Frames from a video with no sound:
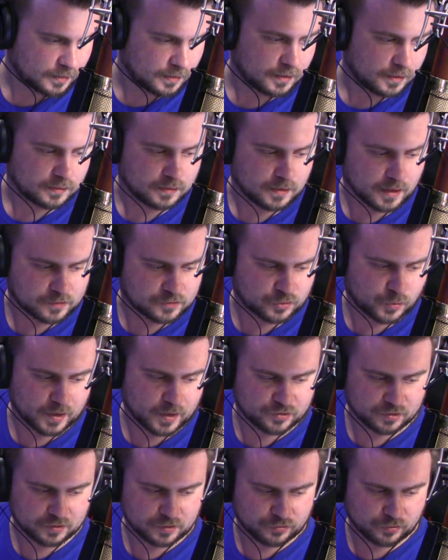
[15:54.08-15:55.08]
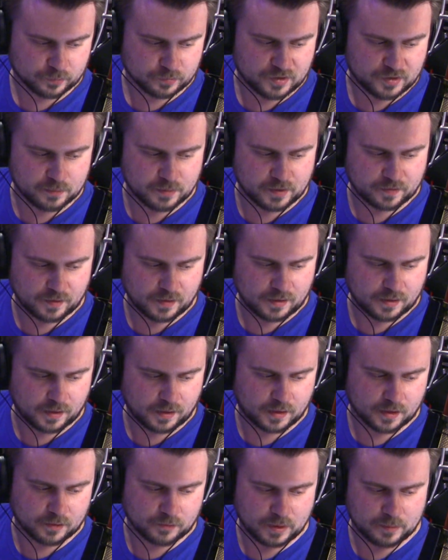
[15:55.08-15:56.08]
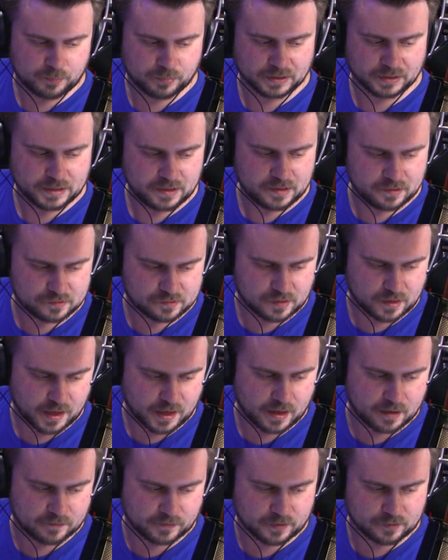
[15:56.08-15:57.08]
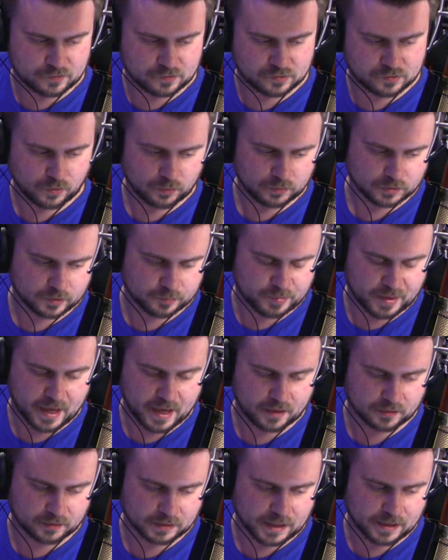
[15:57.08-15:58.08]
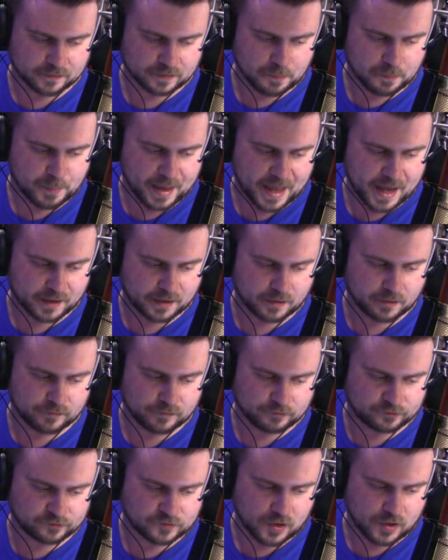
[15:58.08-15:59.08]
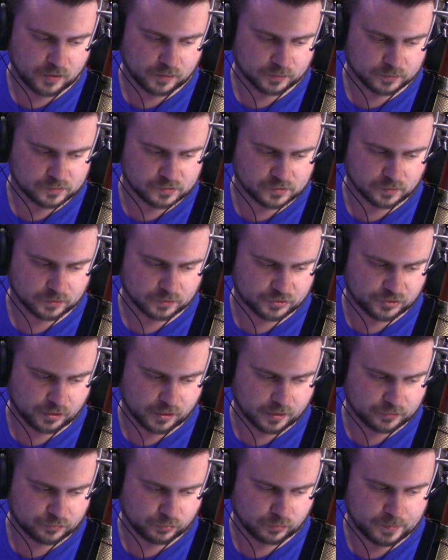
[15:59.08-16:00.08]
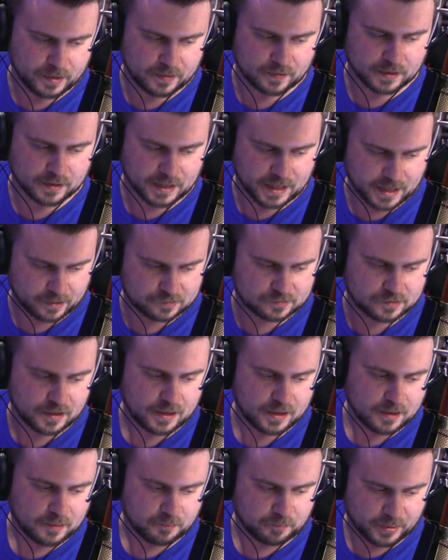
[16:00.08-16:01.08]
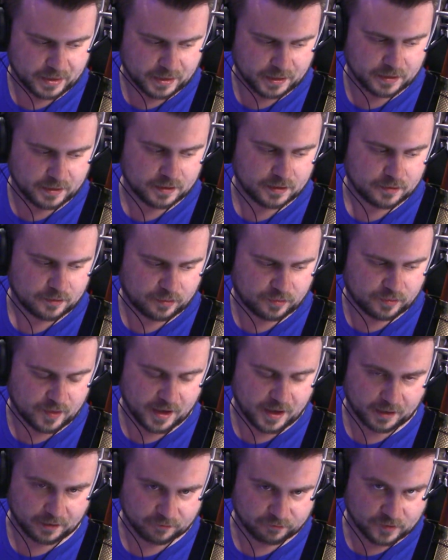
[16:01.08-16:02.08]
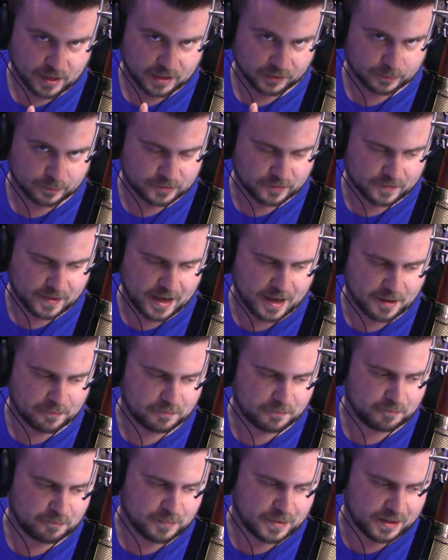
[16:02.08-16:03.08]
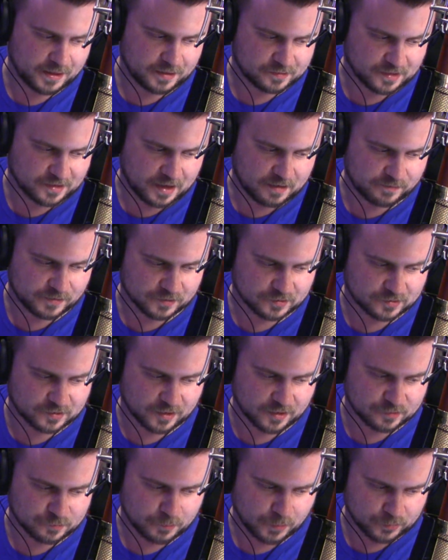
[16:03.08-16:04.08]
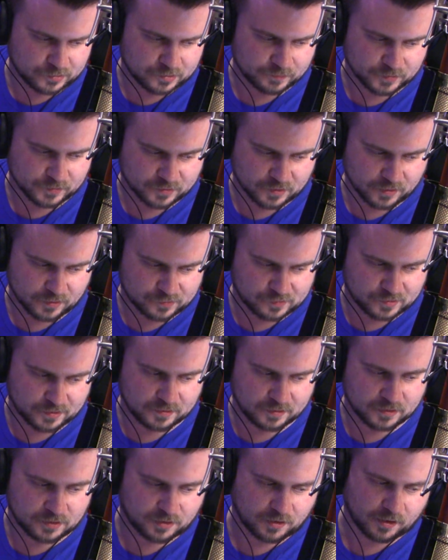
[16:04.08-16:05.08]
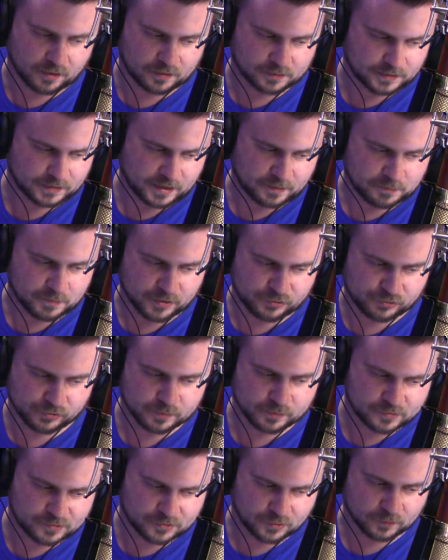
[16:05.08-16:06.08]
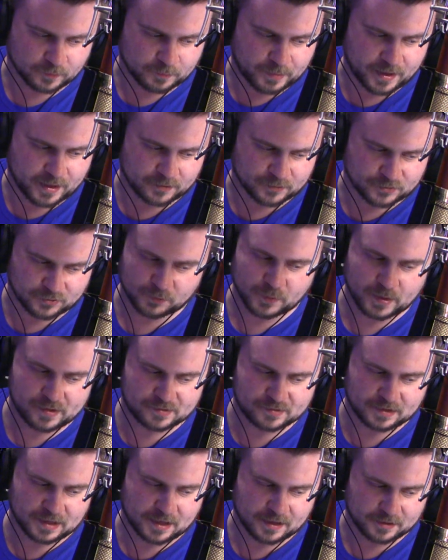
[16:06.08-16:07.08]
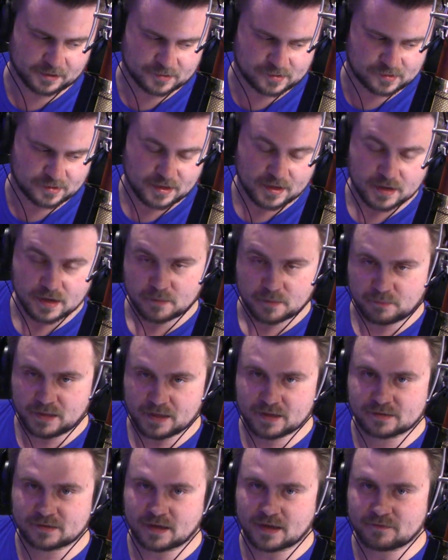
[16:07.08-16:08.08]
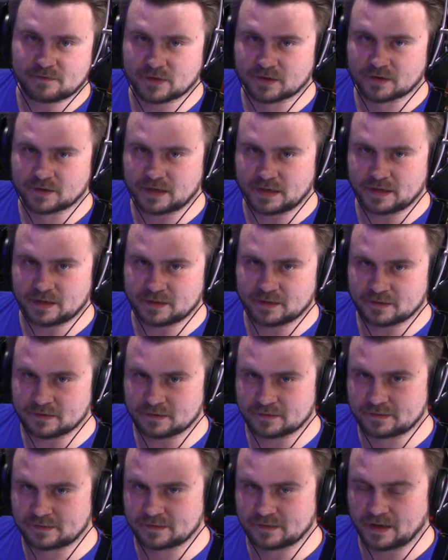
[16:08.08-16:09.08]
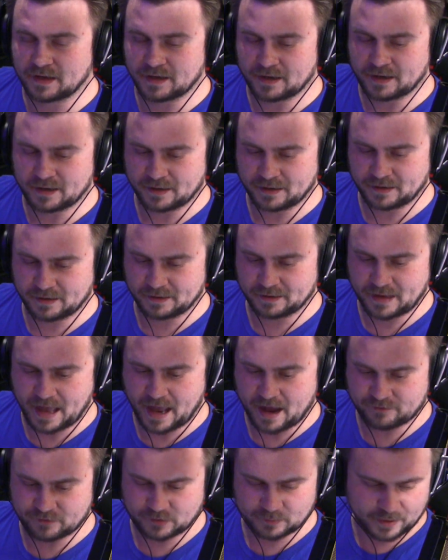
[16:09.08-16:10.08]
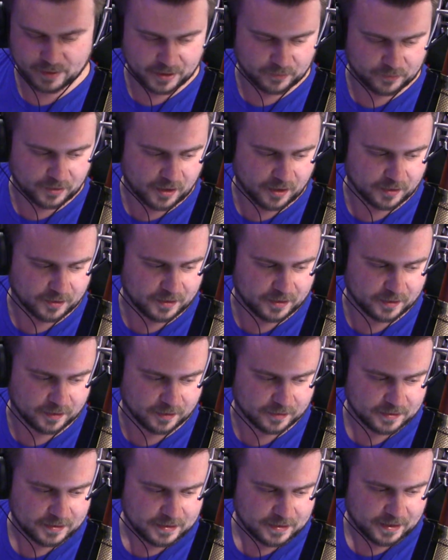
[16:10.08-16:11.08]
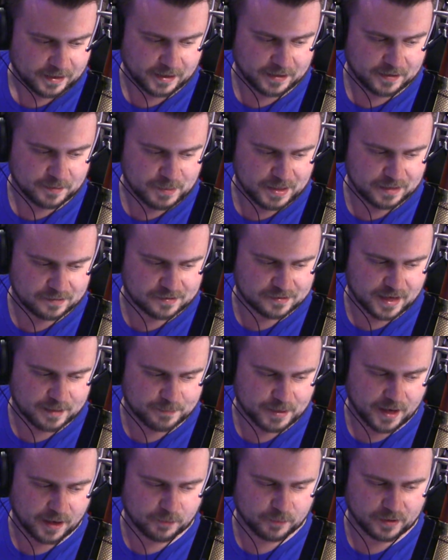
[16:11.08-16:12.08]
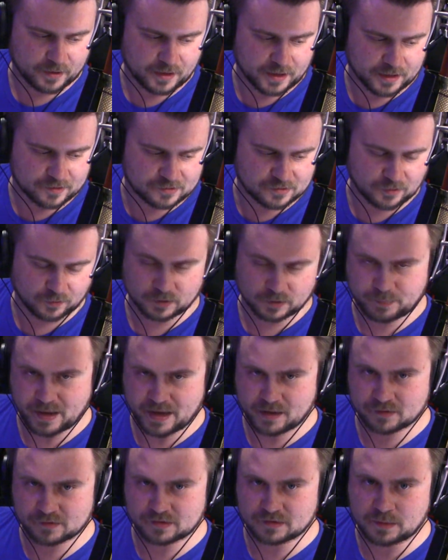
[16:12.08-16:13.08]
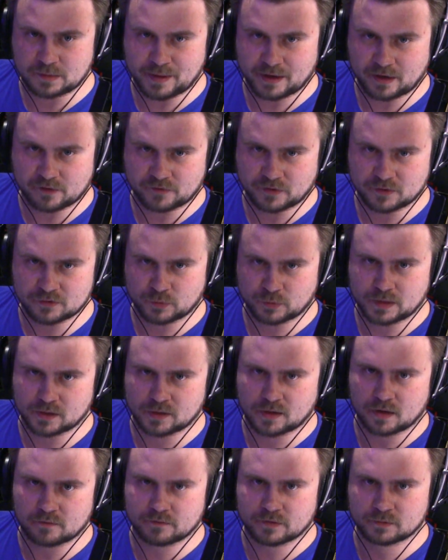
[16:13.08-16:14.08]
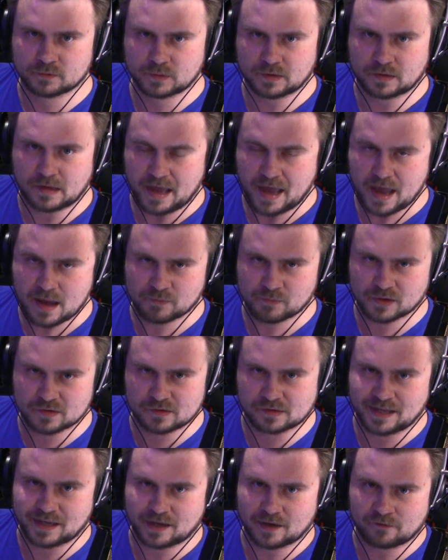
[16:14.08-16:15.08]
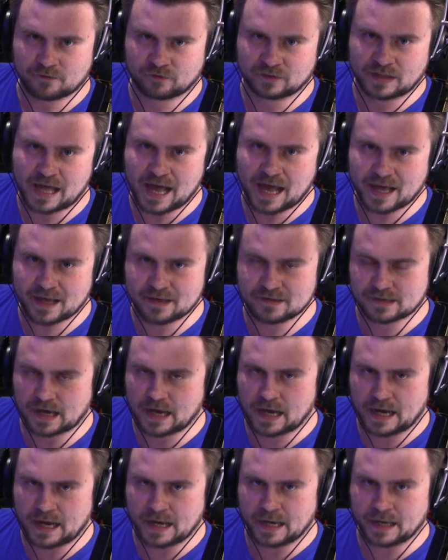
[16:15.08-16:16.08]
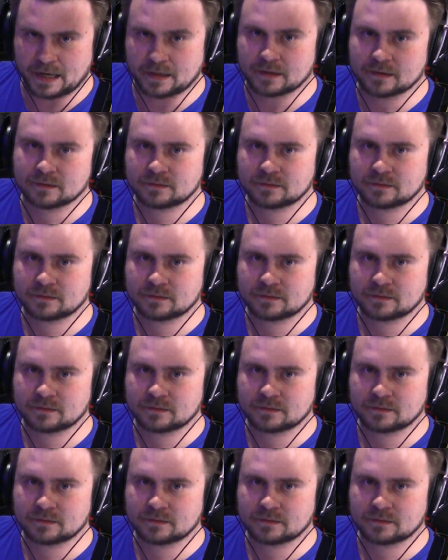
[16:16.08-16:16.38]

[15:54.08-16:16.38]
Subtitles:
Next question is from Timothy. Can we please have a solar panel on the back of the phone? Solar charge will the next big thing. Follow up to that. Me Xavier says most of us all sit in the dark like mushrooms. Solar panels are wasted on us. Me Xavier is after my own heart here. In the meantime, how are we going to get solar panels on the back of phones when they're covered with cameras like a fly's eye?